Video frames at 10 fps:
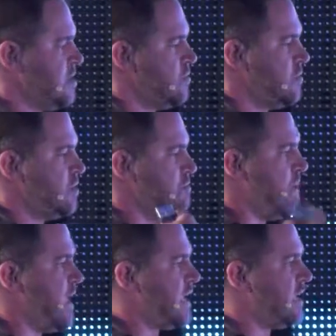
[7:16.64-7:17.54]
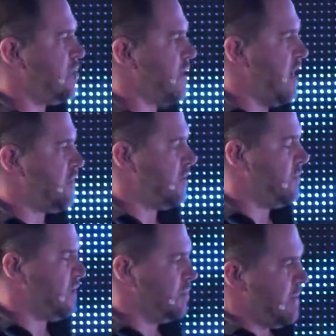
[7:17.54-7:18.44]
when you're making your
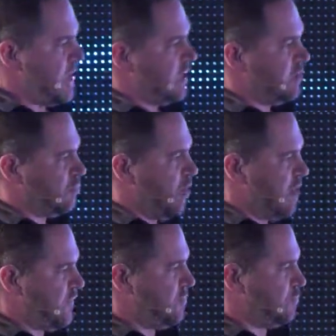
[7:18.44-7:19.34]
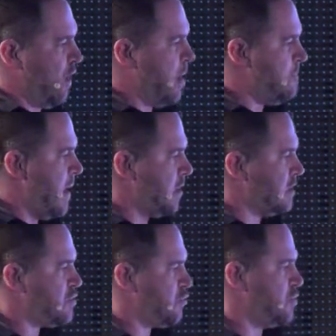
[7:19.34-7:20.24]
profit
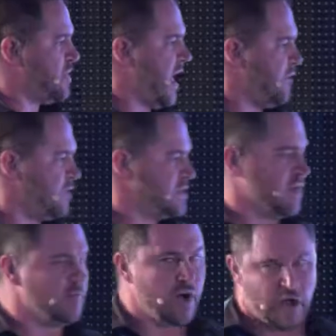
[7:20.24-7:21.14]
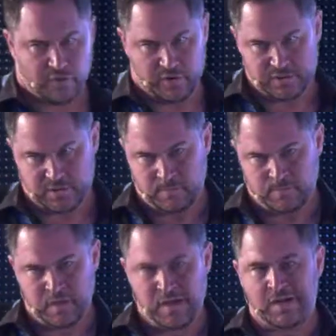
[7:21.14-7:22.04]
primarily through the efforts of others.
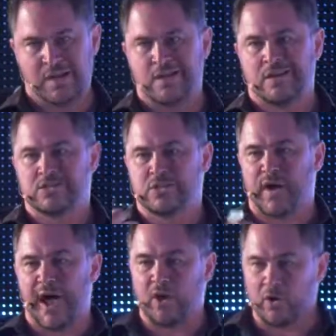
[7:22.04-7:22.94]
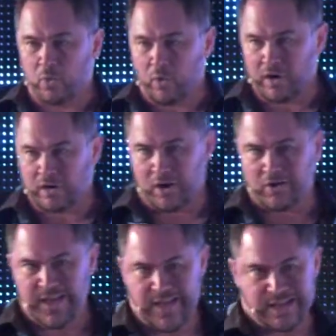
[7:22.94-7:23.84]
So if I go to work all
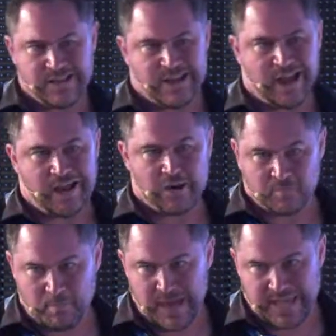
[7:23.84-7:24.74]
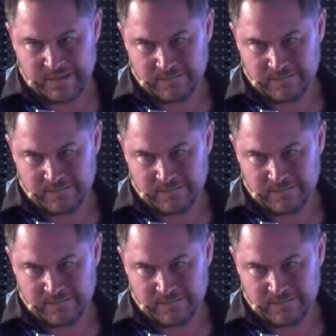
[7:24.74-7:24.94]
day and I earn money,